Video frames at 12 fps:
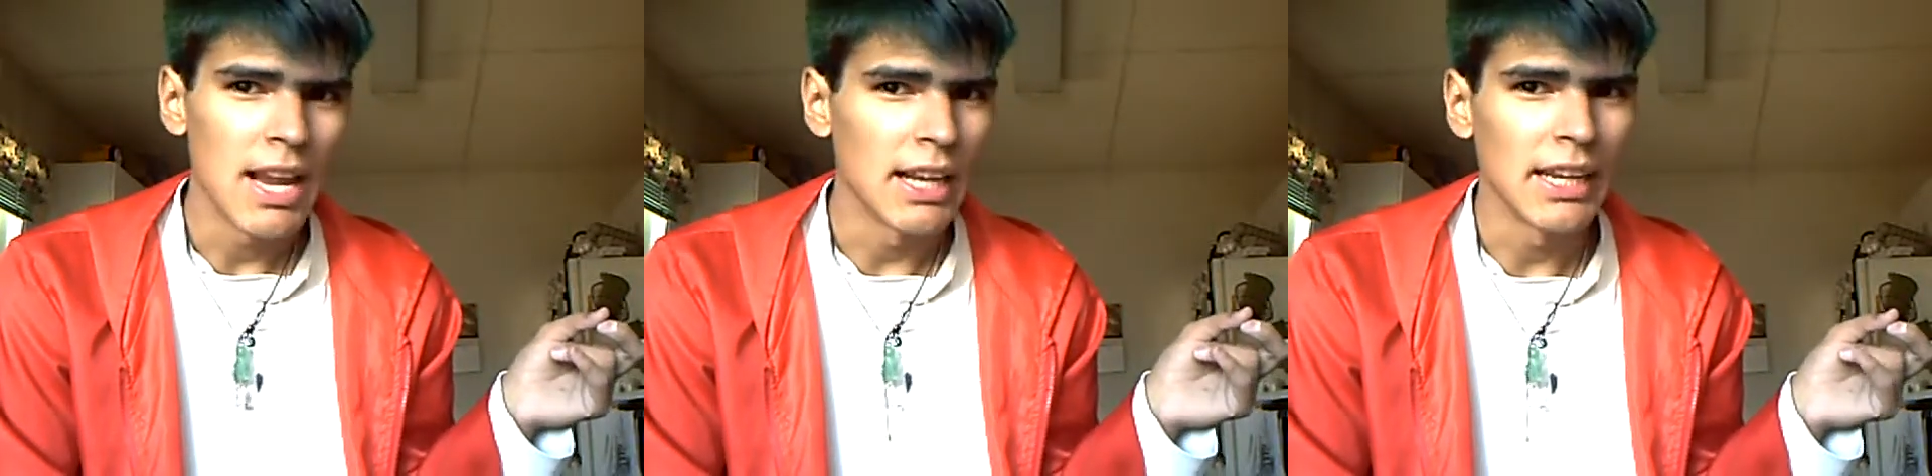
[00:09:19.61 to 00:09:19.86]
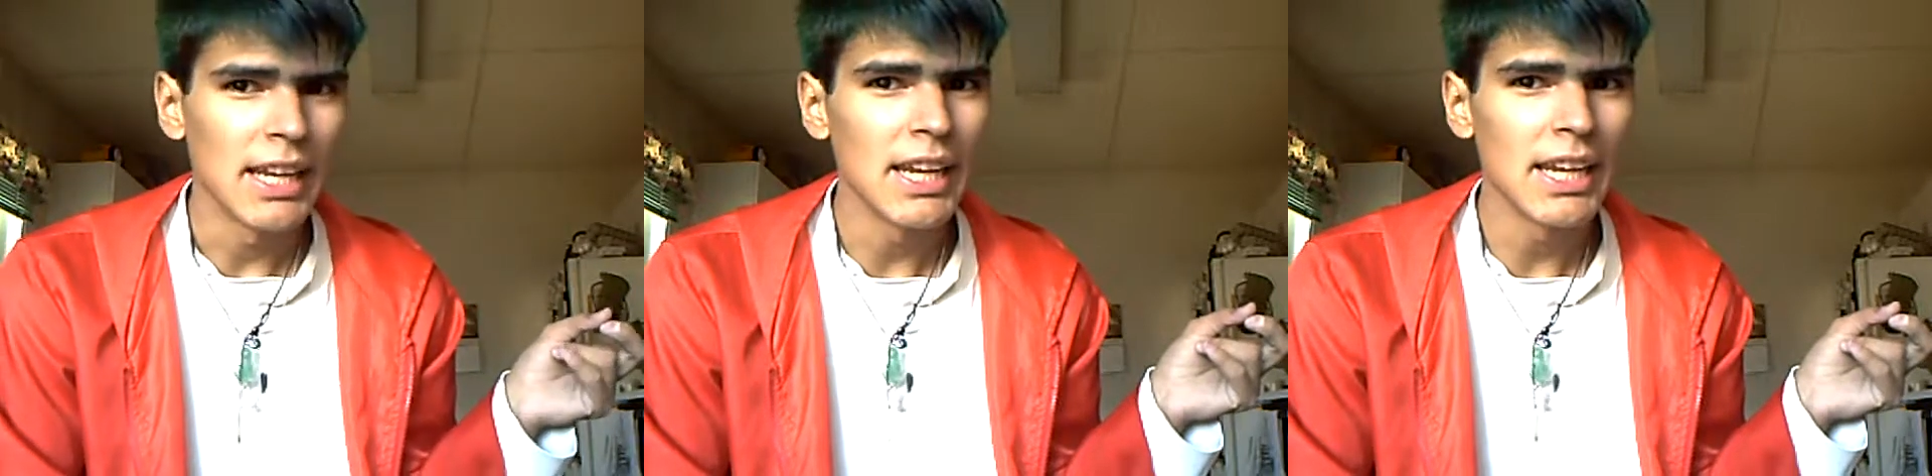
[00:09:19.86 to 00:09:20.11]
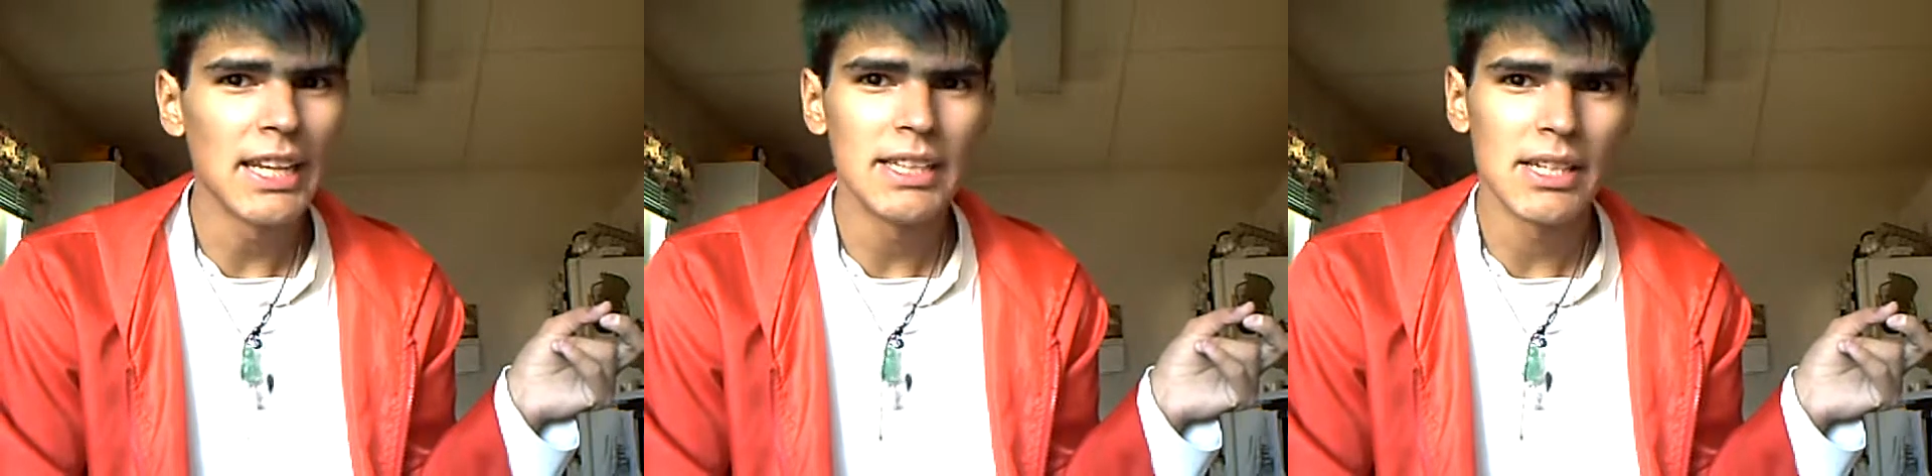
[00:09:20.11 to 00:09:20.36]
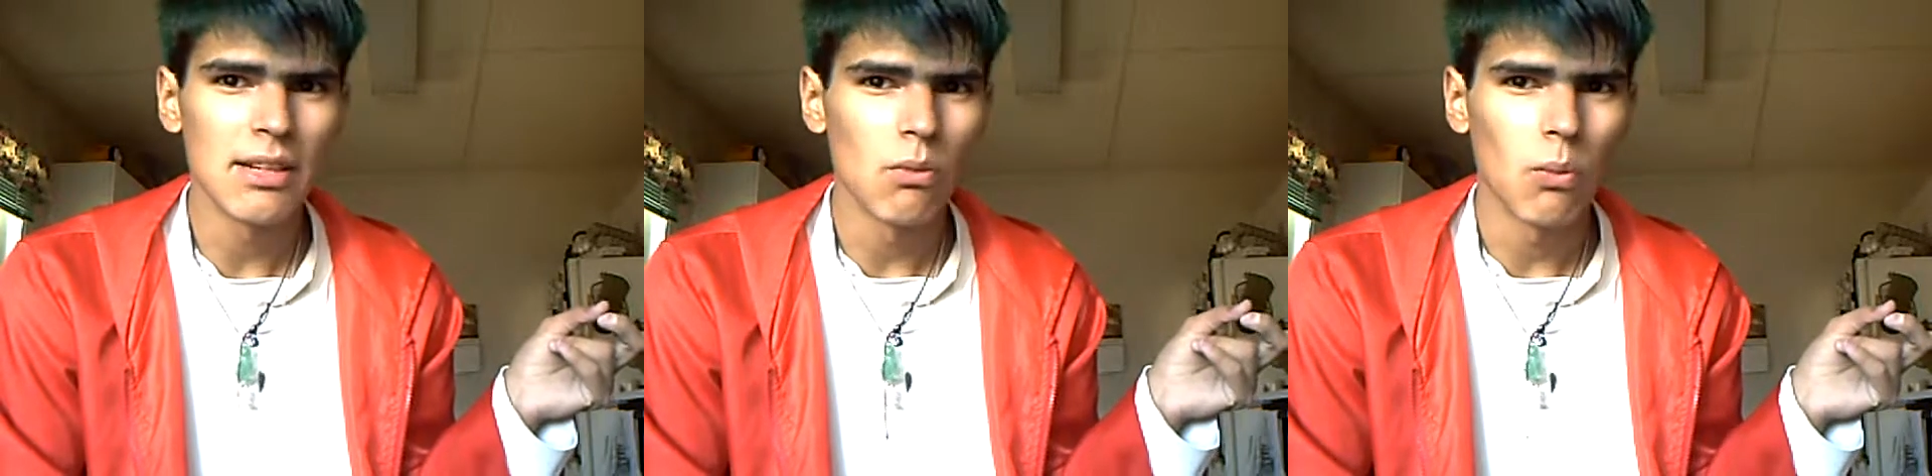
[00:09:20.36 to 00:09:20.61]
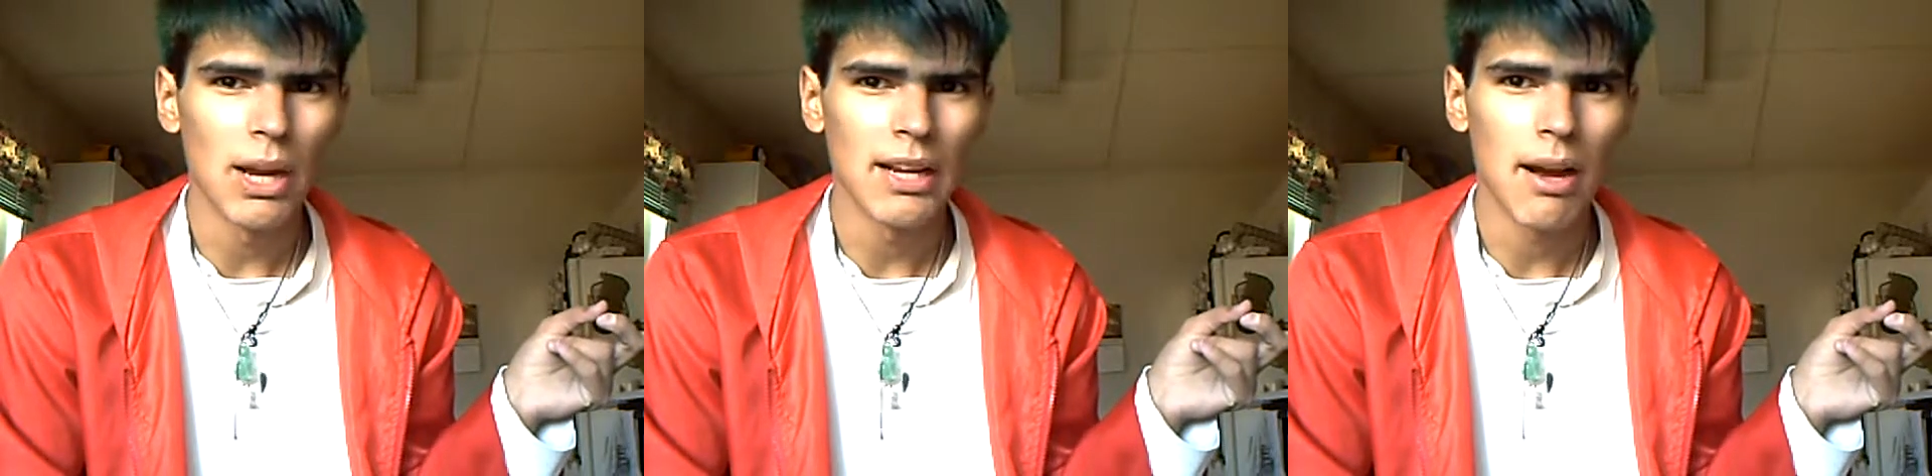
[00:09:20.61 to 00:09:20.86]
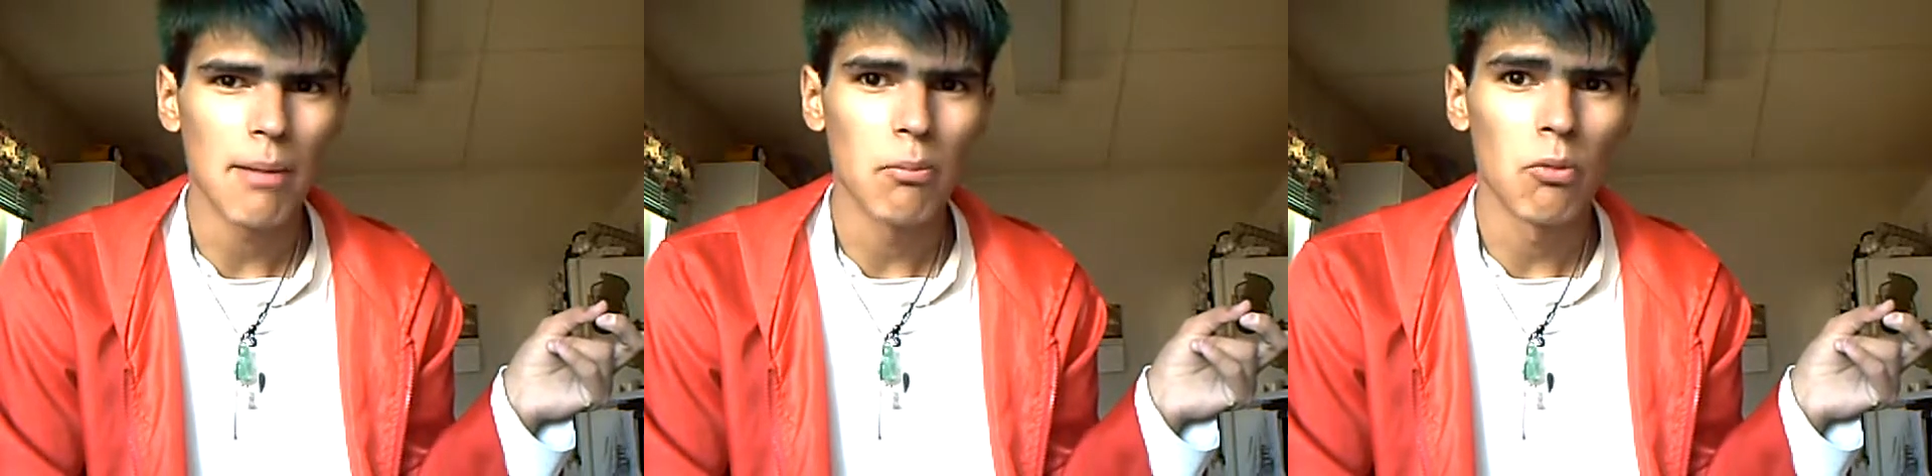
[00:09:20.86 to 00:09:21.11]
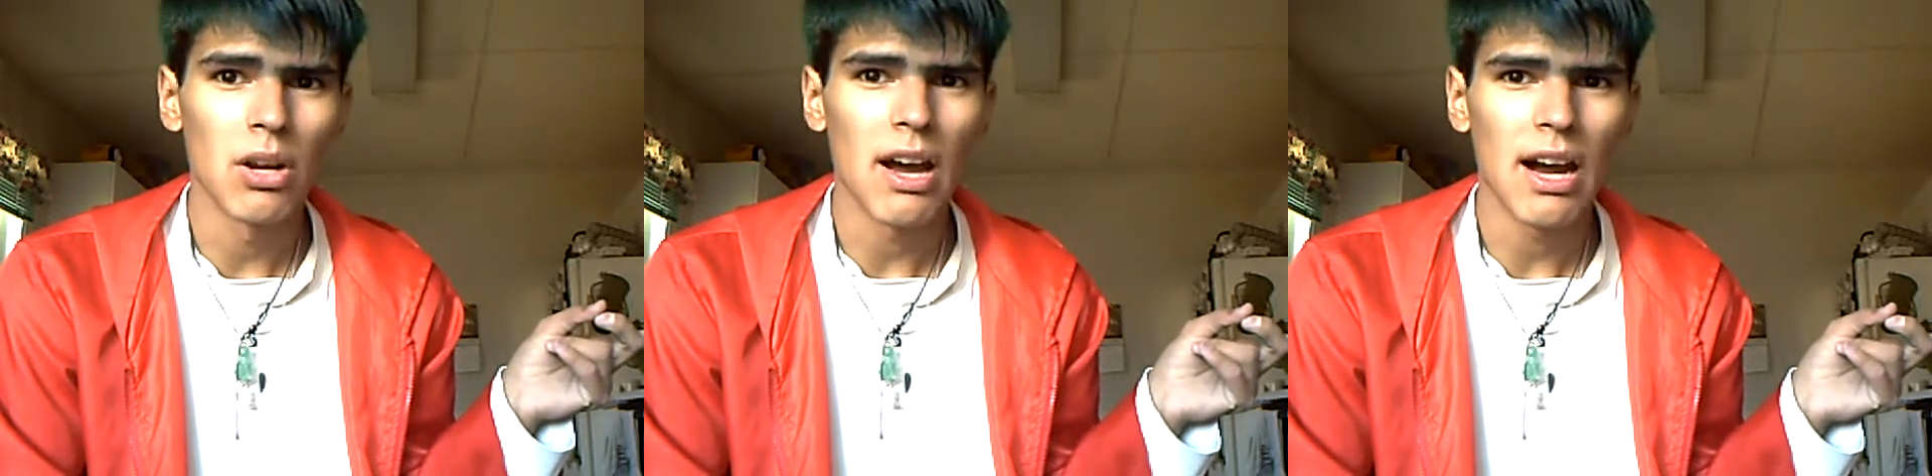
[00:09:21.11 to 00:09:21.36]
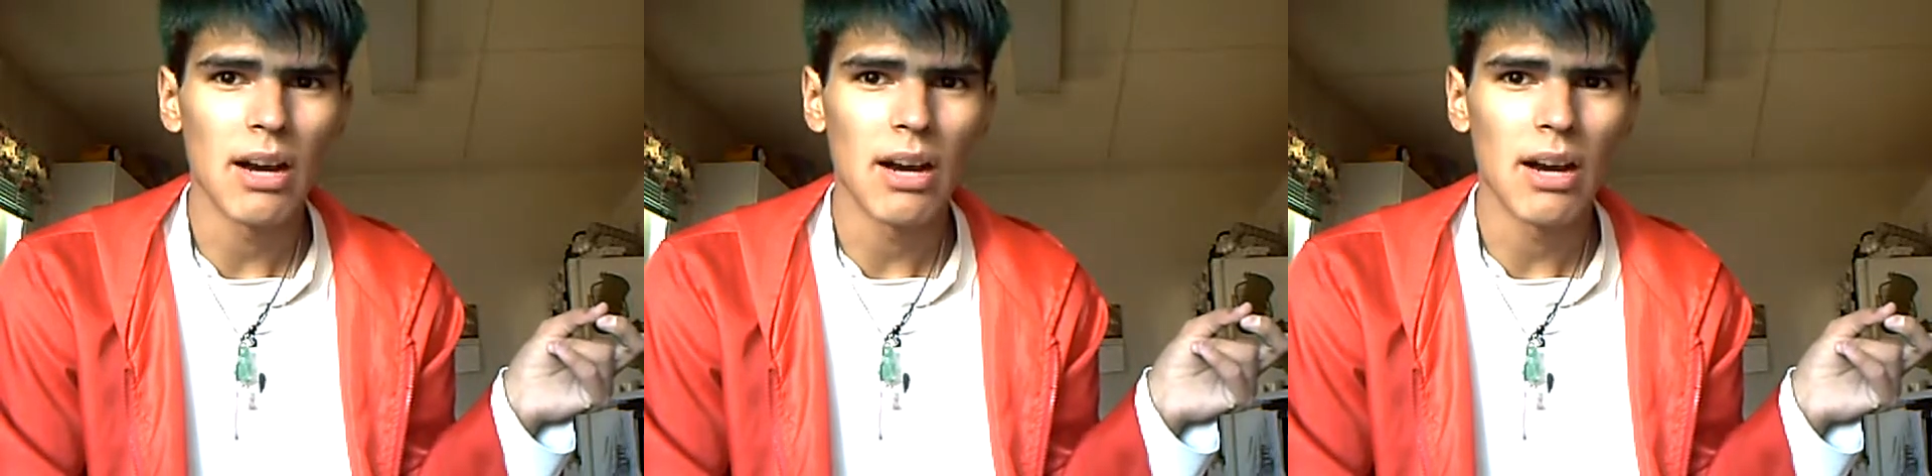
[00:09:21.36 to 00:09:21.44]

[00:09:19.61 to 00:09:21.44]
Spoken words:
and he didn't wake up when